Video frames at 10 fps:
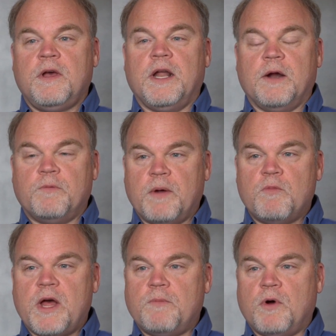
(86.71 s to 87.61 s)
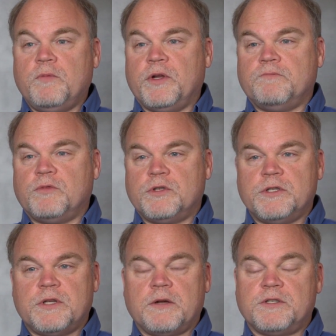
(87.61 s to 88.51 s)
And I remember that moment.
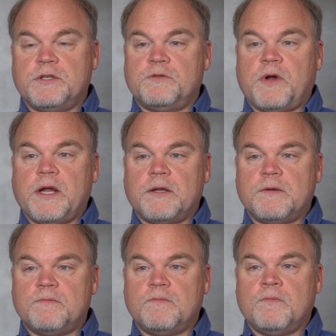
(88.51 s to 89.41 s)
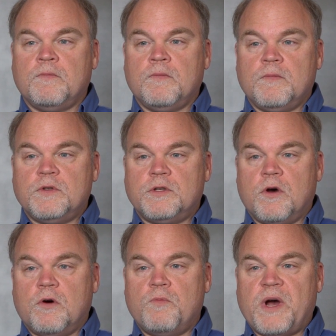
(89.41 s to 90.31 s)
She's like, she's right.
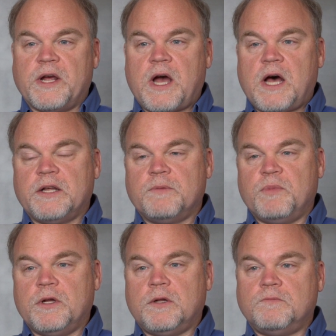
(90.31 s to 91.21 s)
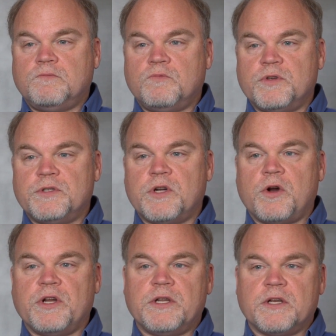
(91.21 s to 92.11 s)
So my colleague Bill was
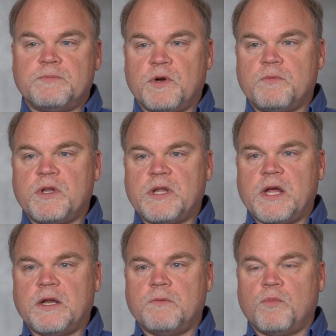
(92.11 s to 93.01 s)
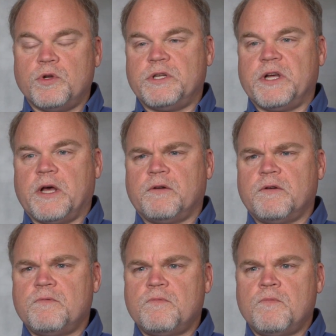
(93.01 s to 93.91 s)
starting to experiment then and put
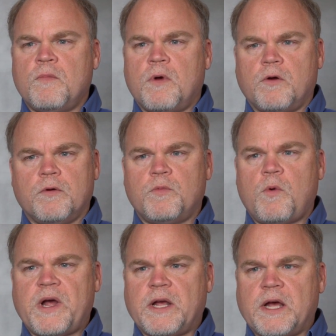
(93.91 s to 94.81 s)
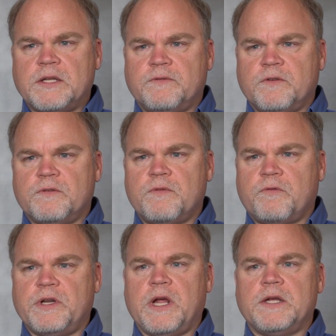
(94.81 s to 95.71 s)
together a group of white guys for
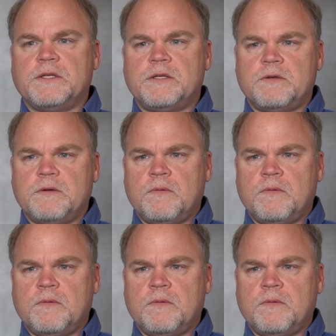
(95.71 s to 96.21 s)
3 days